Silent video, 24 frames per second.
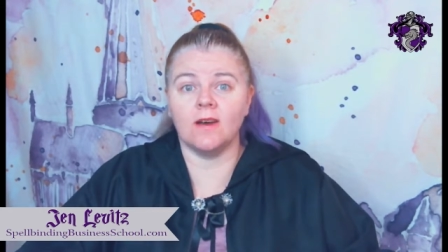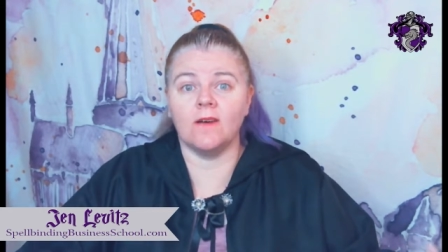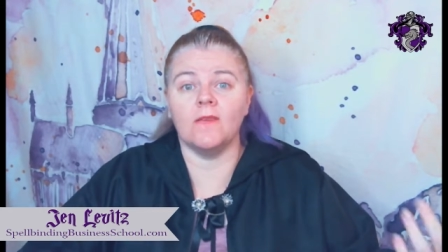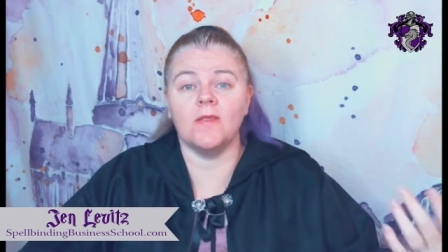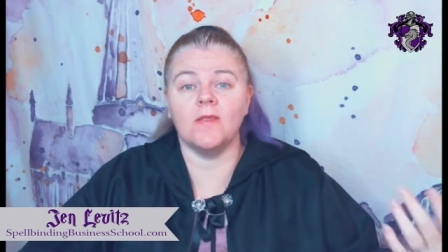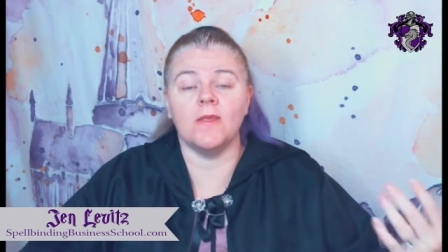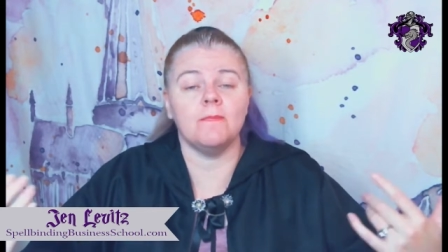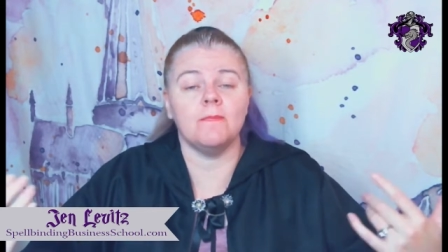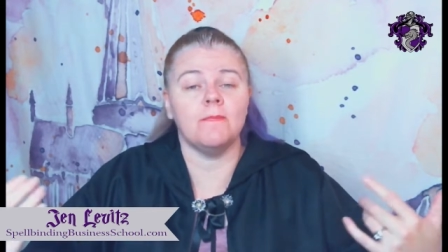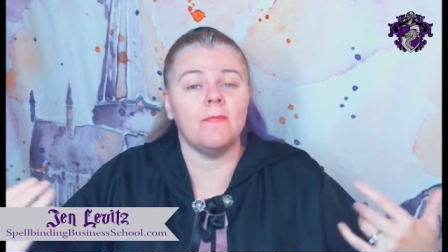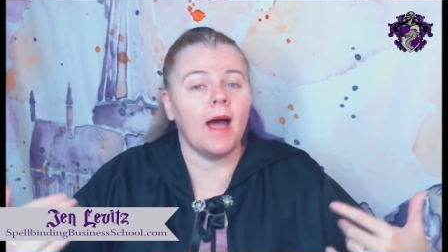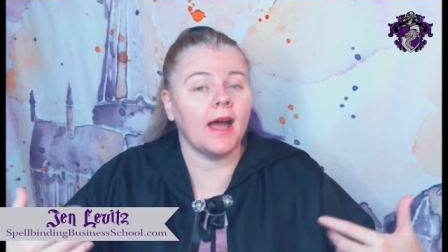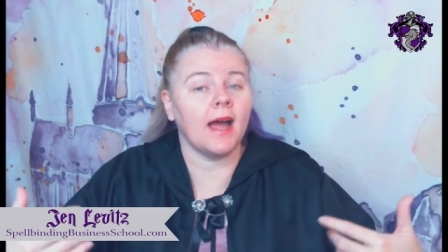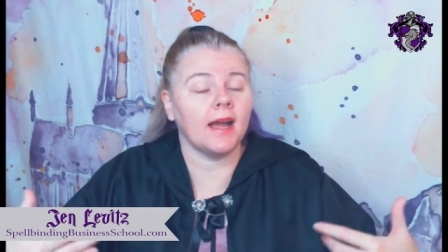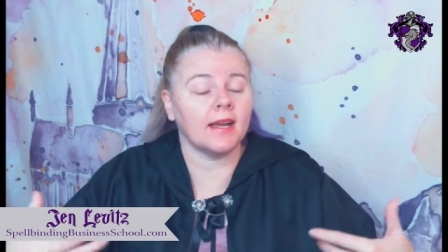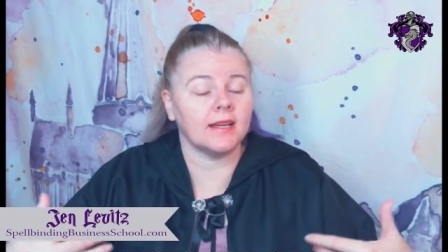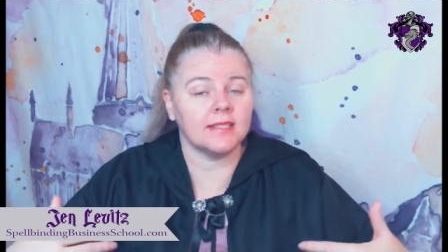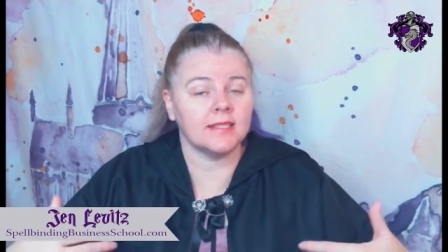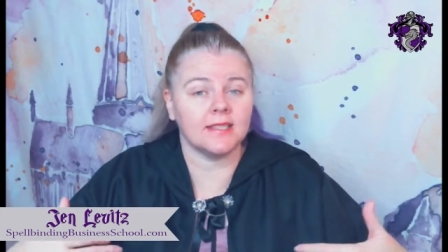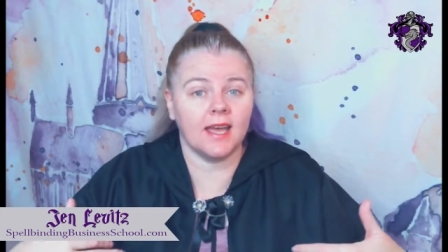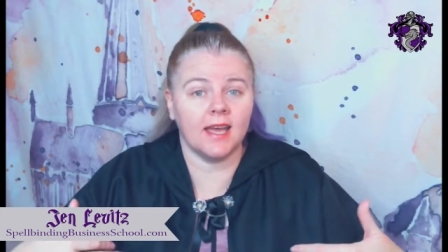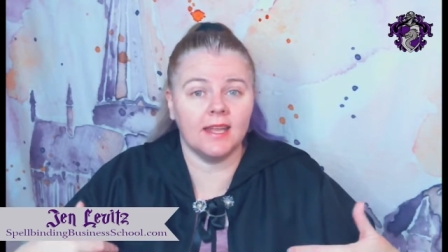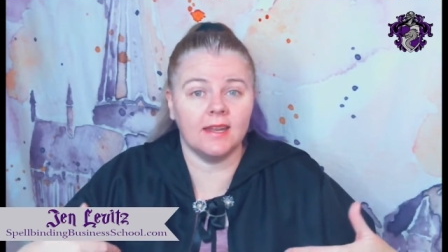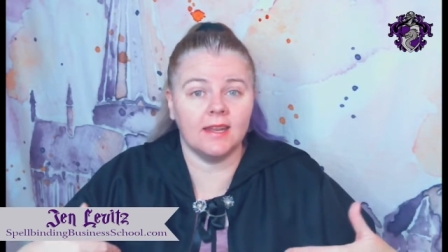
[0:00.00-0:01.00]
on the back
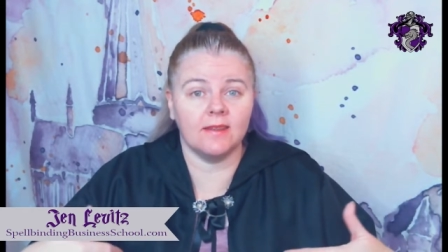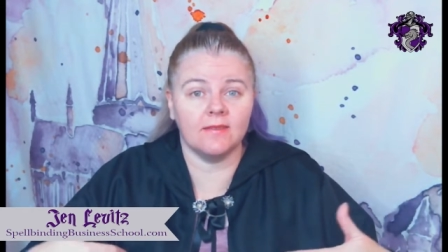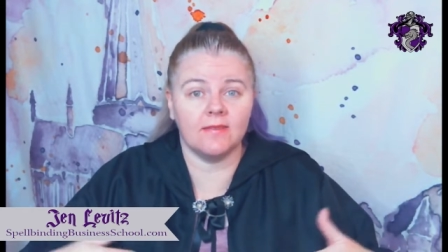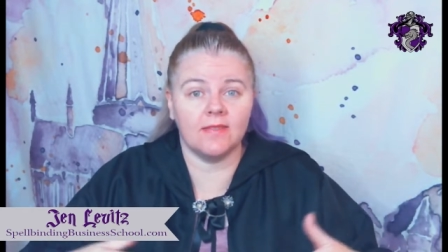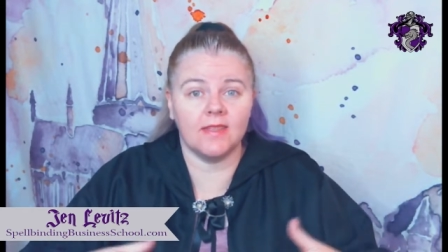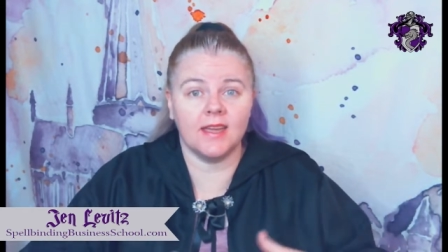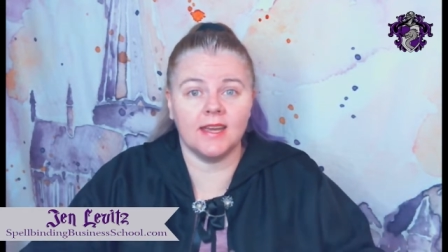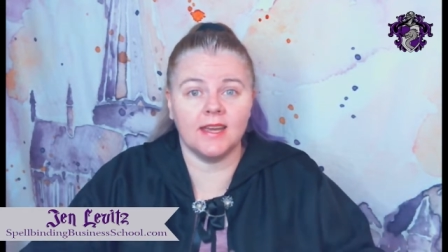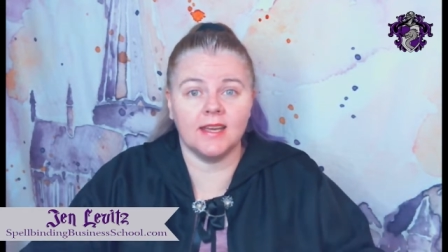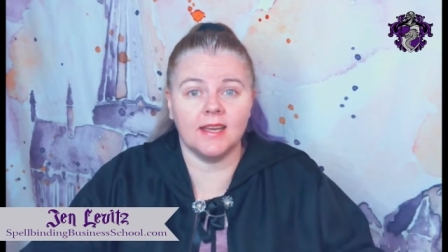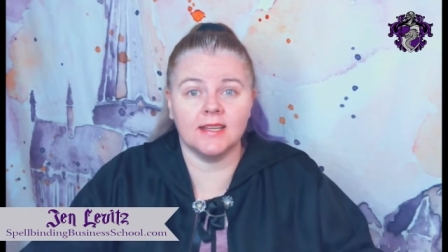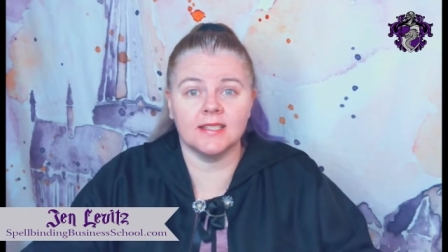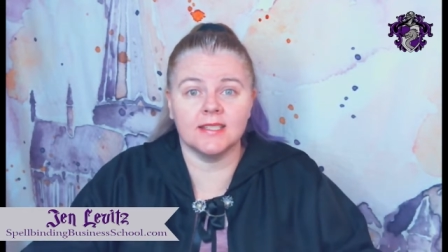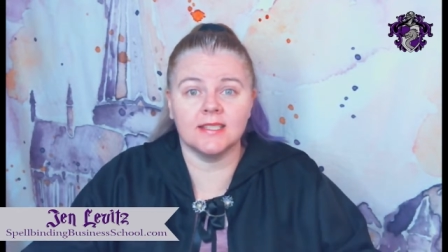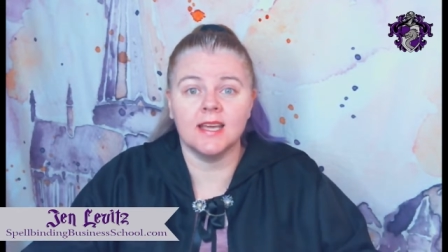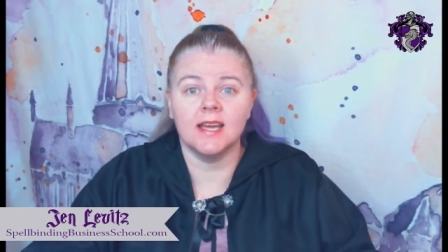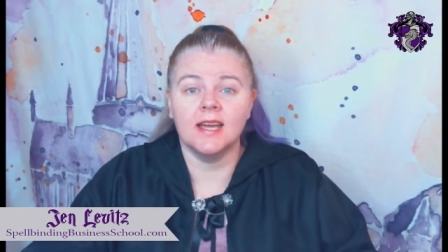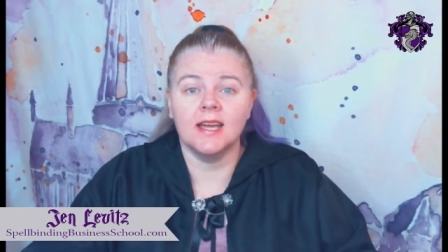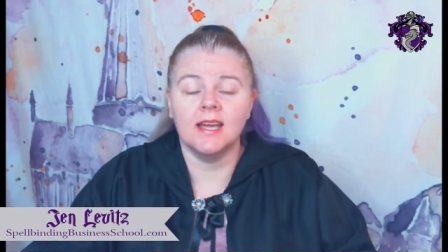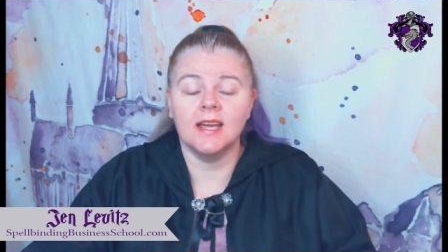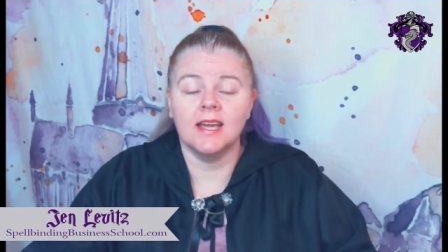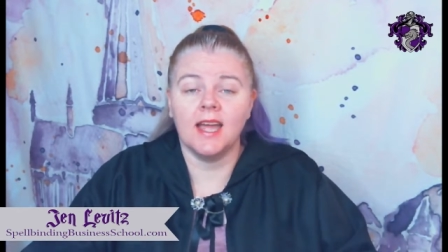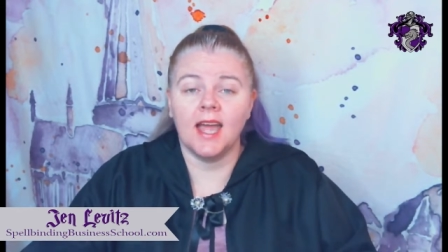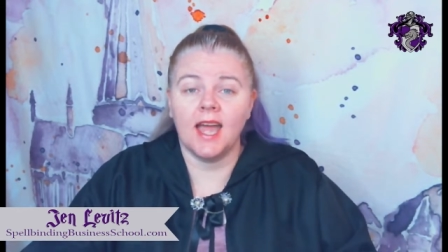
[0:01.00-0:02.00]
side of things
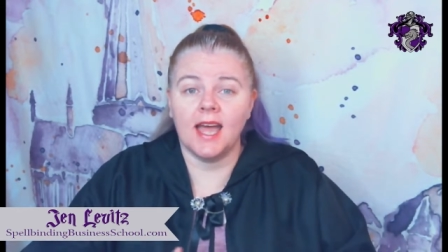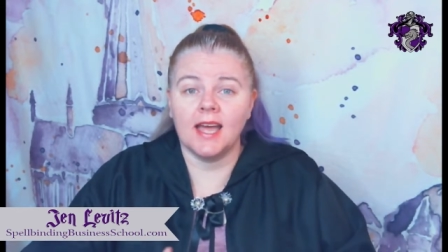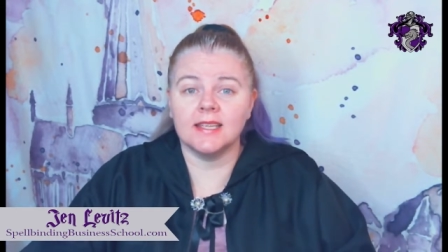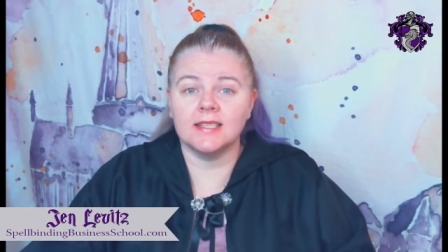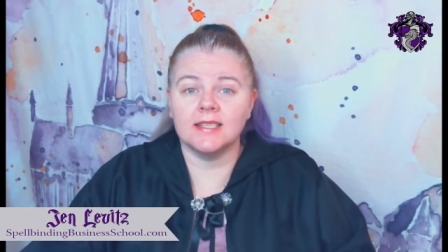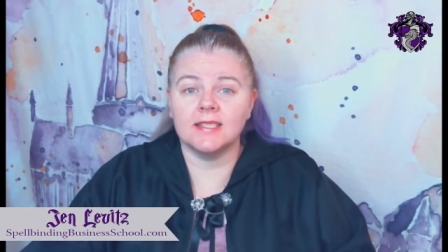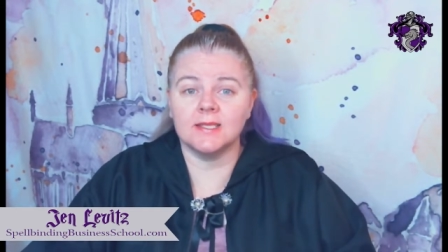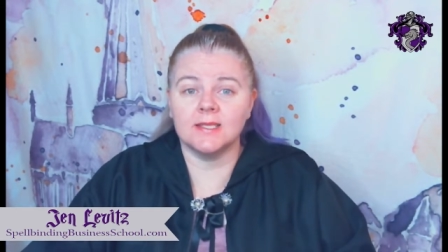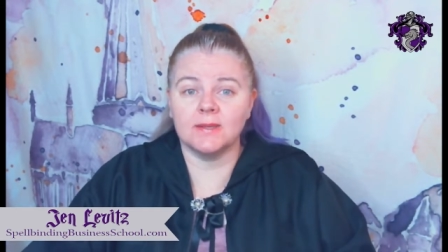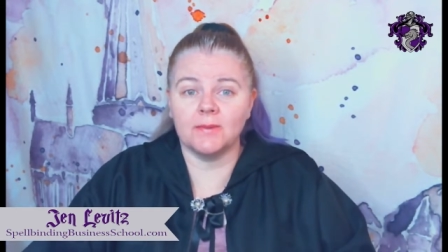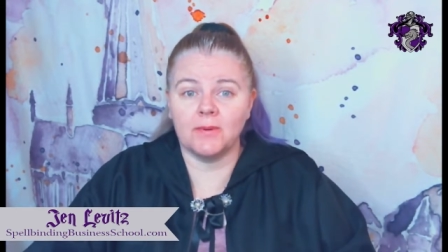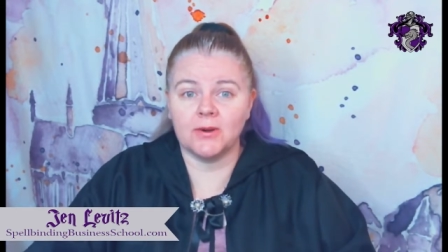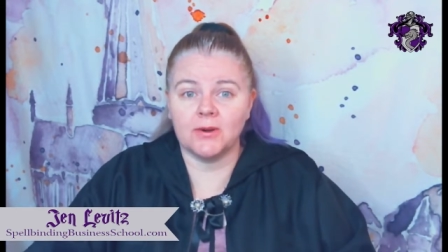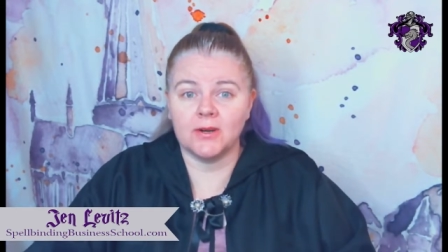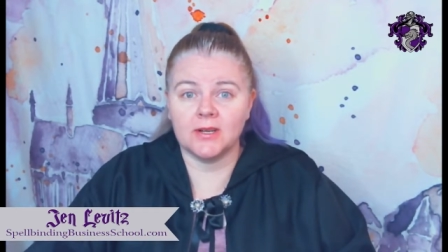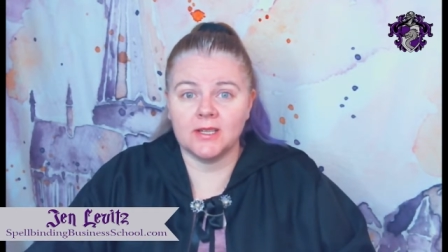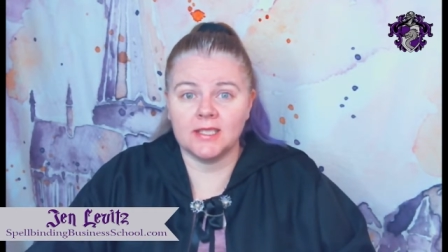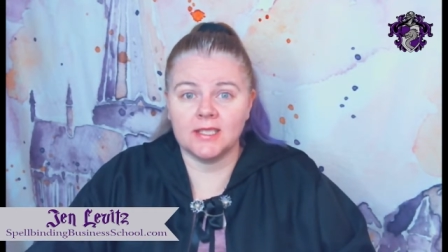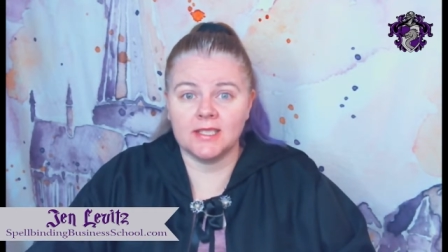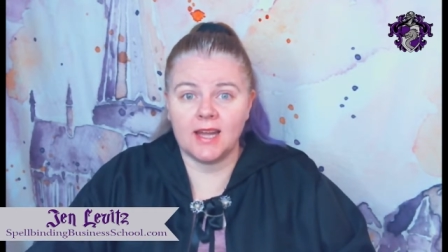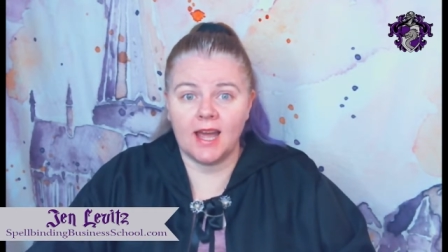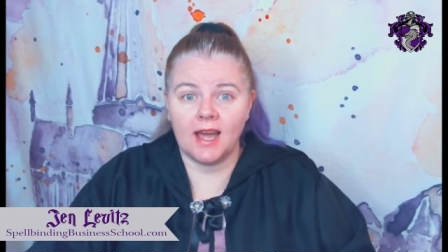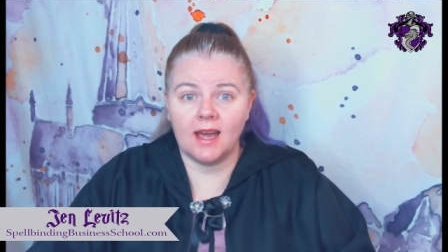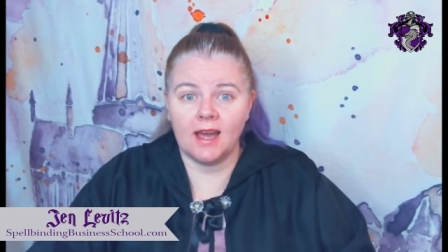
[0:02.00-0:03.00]
as support
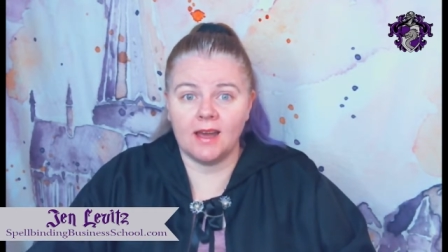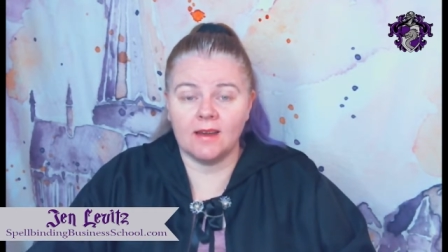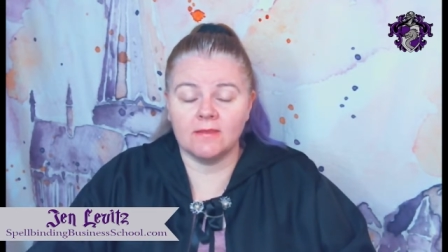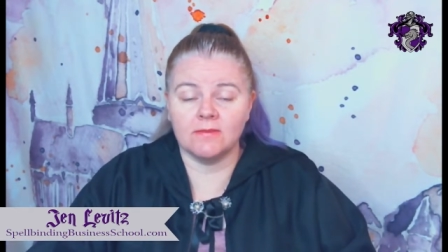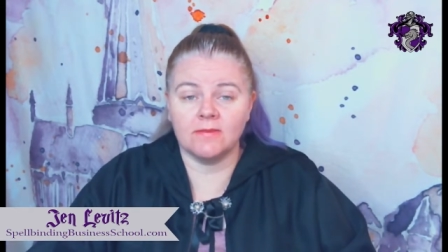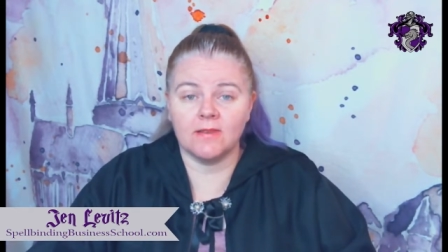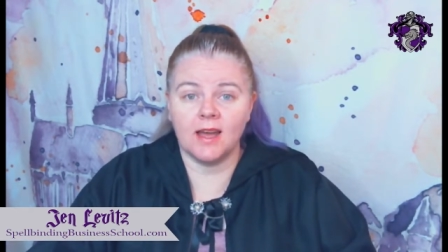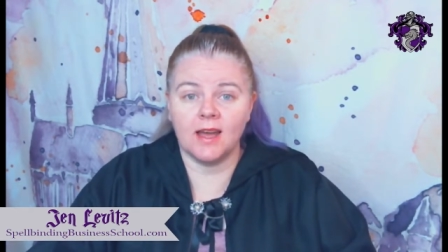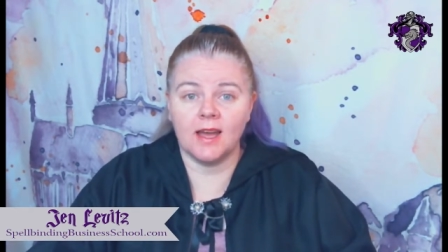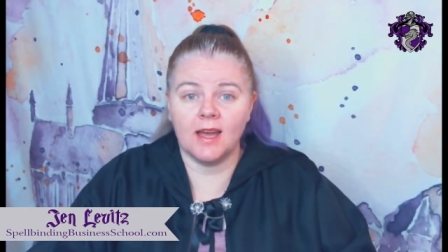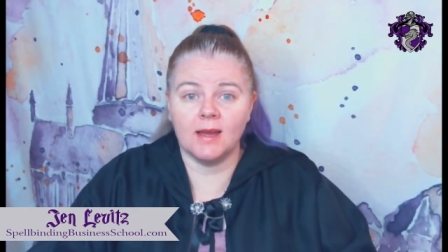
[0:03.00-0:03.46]
staff,